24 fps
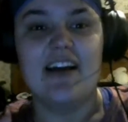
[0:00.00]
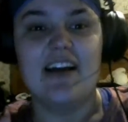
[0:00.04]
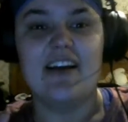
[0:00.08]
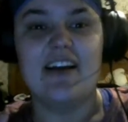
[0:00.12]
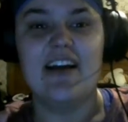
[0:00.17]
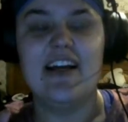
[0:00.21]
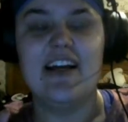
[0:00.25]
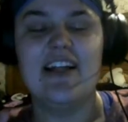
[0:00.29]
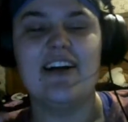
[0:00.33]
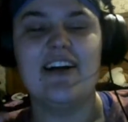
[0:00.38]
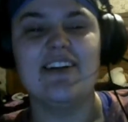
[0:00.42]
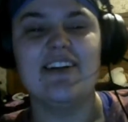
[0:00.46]

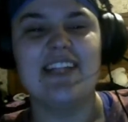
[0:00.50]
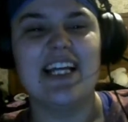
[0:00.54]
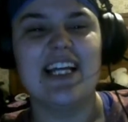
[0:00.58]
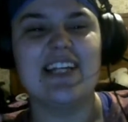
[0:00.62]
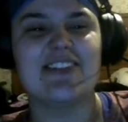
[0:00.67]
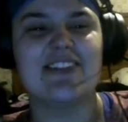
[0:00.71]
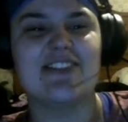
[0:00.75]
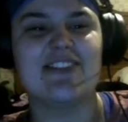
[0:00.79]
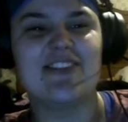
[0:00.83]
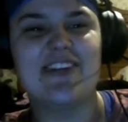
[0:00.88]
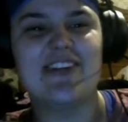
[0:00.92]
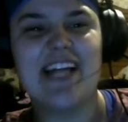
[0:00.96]
and our
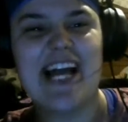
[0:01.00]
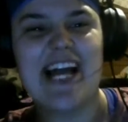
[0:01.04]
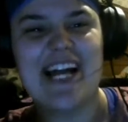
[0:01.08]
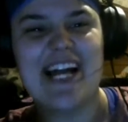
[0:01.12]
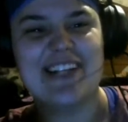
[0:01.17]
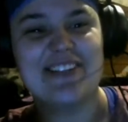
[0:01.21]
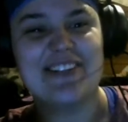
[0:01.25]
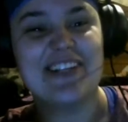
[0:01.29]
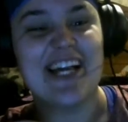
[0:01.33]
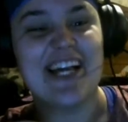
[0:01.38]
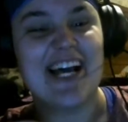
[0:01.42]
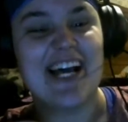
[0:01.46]
next story
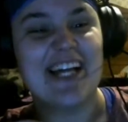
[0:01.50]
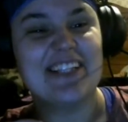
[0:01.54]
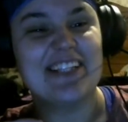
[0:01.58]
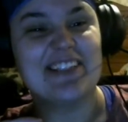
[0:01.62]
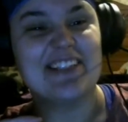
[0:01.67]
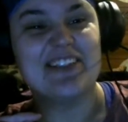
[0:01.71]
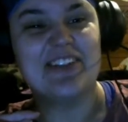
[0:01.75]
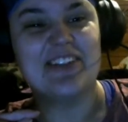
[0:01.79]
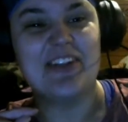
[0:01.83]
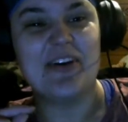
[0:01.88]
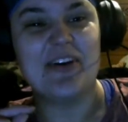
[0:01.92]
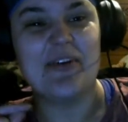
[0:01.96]
actually had to
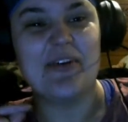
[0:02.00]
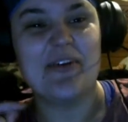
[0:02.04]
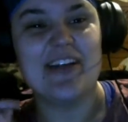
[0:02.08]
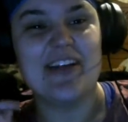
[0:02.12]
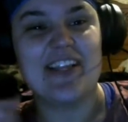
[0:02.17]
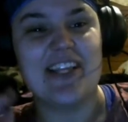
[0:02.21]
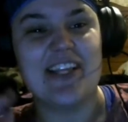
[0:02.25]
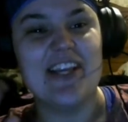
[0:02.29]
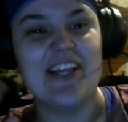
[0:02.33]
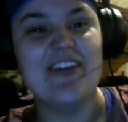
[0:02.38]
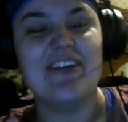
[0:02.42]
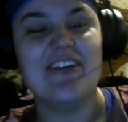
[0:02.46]
do with
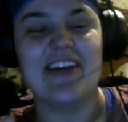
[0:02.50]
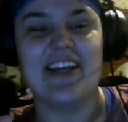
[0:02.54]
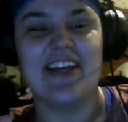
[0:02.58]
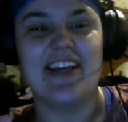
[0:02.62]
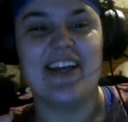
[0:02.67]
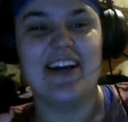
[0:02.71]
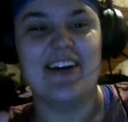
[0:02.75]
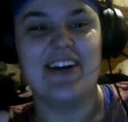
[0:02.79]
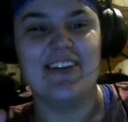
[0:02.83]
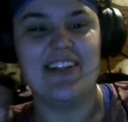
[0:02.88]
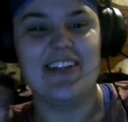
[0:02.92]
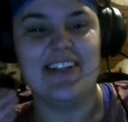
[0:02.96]

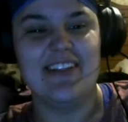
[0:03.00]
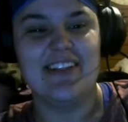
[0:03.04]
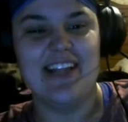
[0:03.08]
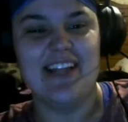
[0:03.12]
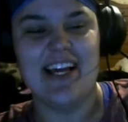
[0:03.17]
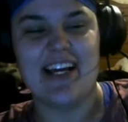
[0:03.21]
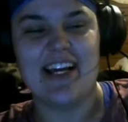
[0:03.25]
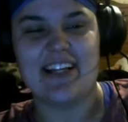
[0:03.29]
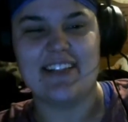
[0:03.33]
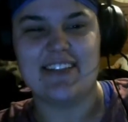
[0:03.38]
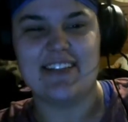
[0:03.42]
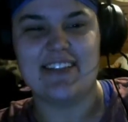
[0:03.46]
Yu-Gi-Oh! The
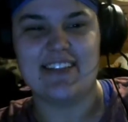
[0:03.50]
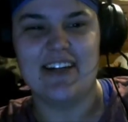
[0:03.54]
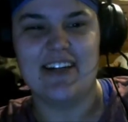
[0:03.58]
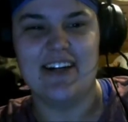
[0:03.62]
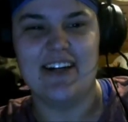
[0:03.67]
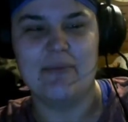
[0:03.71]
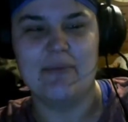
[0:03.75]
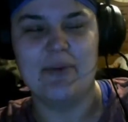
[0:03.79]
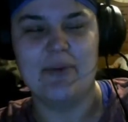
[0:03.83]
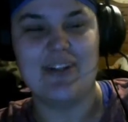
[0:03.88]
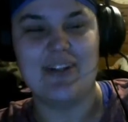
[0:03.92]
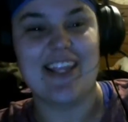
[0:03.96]
next
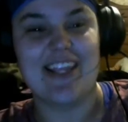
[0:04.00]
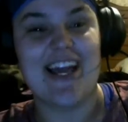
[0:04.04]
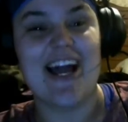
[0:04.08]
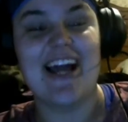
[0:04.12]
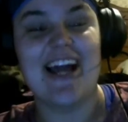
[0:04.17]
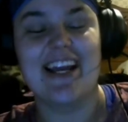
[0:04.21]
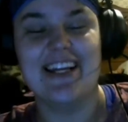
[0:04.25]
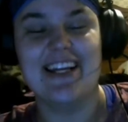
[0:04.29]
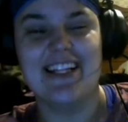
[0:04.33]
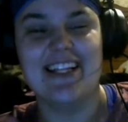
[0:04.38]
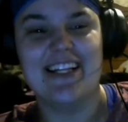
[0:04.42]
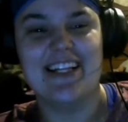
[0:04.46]

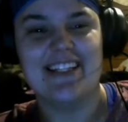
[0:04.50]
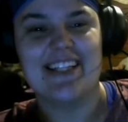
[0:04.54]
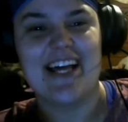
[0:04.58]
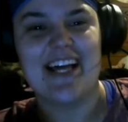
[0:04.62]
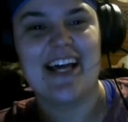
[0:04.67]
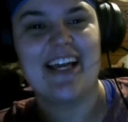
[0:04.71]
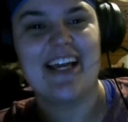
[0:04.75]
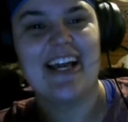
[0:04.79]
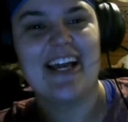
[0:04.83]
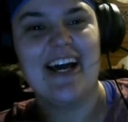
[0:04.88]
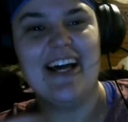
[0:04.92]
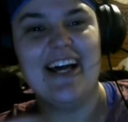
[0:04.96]
protagonist.
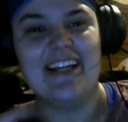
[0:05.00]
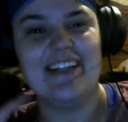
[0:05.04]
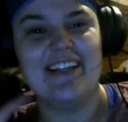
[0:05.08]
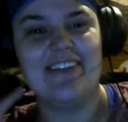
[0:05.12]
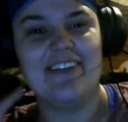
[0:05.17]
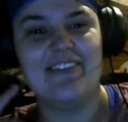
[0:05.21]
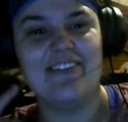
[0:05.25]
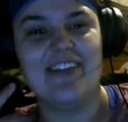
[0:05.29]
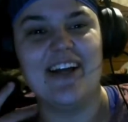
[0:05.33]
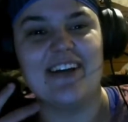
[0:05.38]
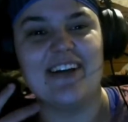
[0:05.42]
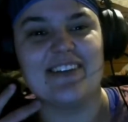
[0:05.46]
I kind
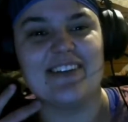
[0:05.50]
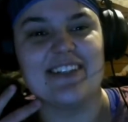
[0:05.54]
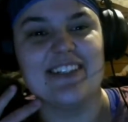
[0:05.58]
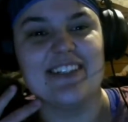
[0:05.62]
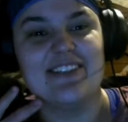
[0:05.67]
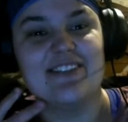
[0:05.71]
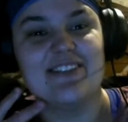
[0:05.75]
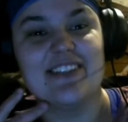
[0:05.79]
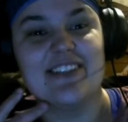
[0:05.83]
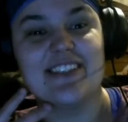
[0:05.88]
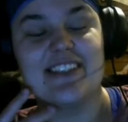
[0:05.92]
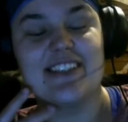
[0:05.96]
of lost
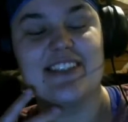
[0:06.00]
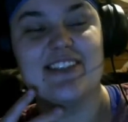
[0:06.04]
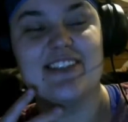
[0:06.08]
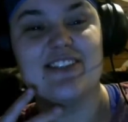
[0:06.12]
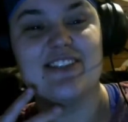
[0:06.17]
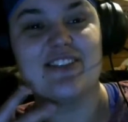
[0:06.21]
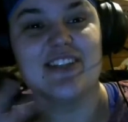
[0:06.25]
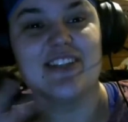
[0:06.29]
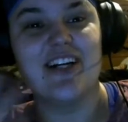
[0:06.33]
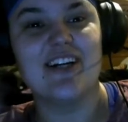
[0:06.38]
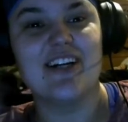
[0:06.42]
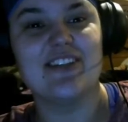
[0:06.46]
interest in the
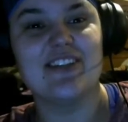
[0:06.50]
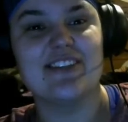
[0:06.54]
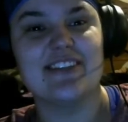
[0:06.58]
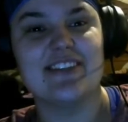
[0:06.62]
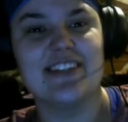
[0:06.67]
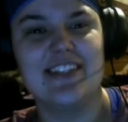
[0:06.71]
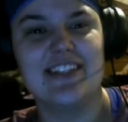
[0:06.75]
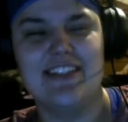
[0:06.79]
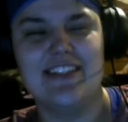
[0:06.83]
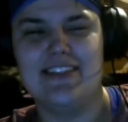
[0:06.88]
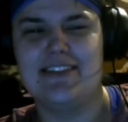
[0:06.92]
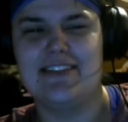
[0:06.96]
show
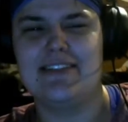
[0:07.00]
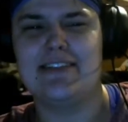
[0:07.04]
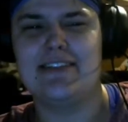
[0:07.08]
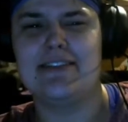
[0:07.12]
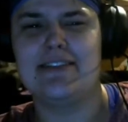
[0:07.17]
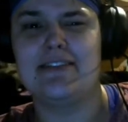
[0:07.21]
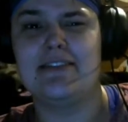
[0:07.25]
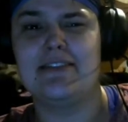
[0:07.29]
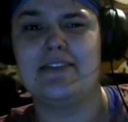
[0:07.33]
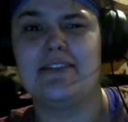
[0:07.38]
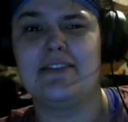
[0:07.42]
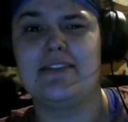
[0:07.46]

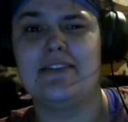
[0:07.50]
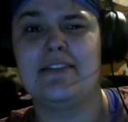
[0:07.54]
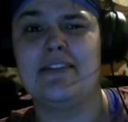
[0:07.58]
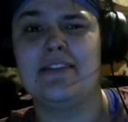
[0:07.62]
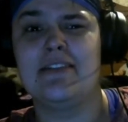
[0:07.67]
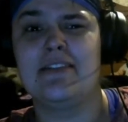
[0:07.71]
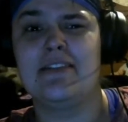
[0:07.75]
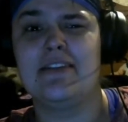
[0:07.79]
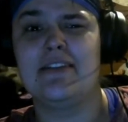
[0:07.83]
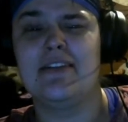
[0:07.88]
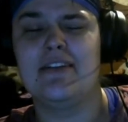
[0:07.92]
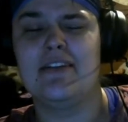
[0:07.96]
since,
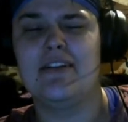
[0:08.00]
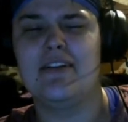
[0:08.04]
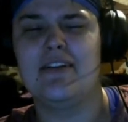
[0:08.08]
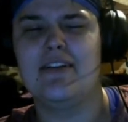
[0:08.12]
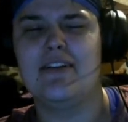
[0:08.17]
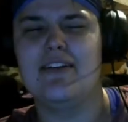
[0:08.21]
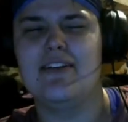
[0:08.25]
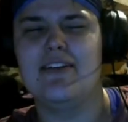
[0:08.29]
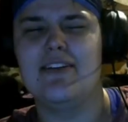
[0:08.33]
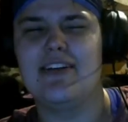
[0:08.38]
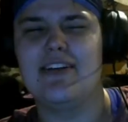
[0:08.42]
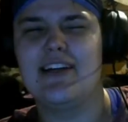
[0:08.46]

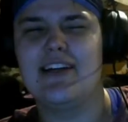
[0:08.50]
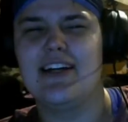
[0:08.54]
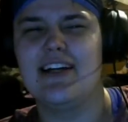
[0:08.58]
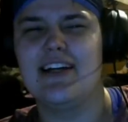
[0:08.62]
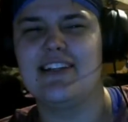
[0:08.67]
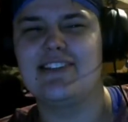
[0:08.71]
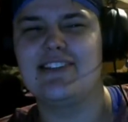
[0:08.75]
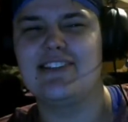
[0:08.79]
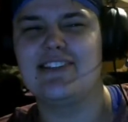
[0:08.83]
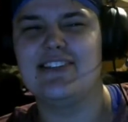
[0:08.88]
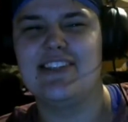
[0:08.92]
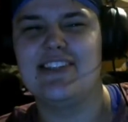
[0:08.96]
oh gosh,
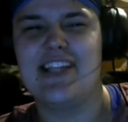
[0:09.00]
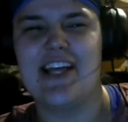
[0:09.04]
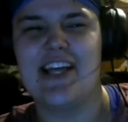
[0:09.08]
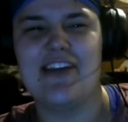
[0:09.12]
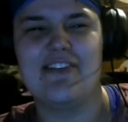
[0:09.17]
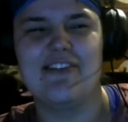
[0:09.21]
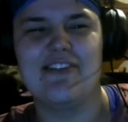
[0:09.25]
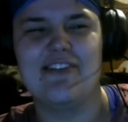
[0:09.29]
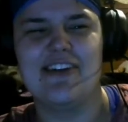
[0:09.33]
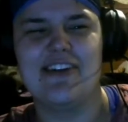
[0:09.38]
since they